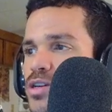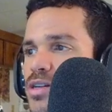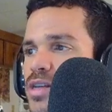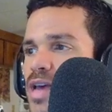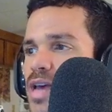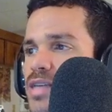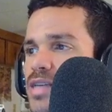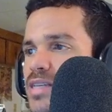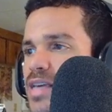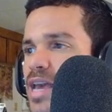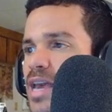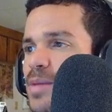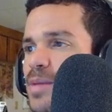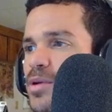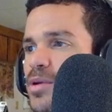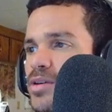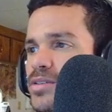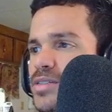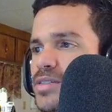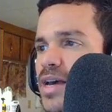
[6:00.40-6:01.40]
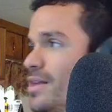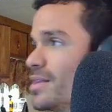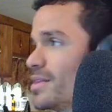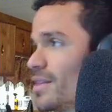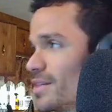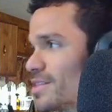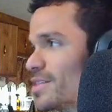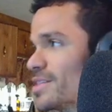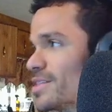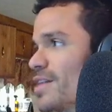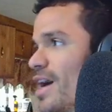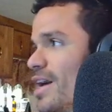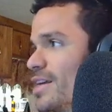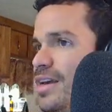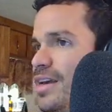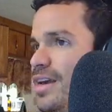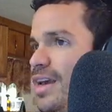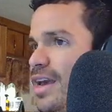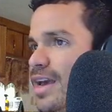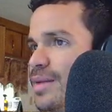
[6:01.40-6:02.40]
As a gamer, I was like, this is
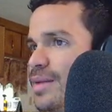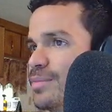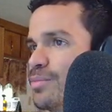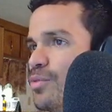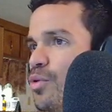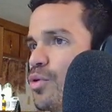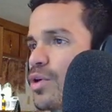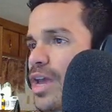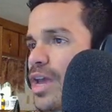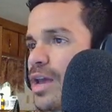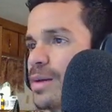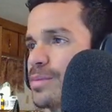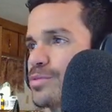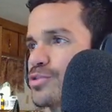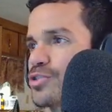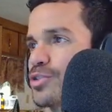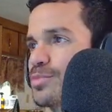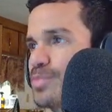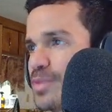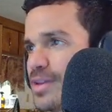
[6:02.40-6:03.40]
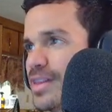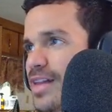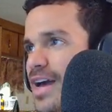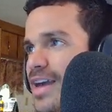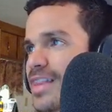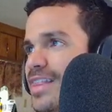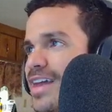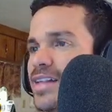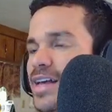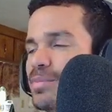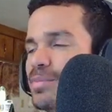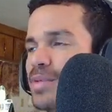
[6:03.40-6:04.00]
nice, and more games should be like that.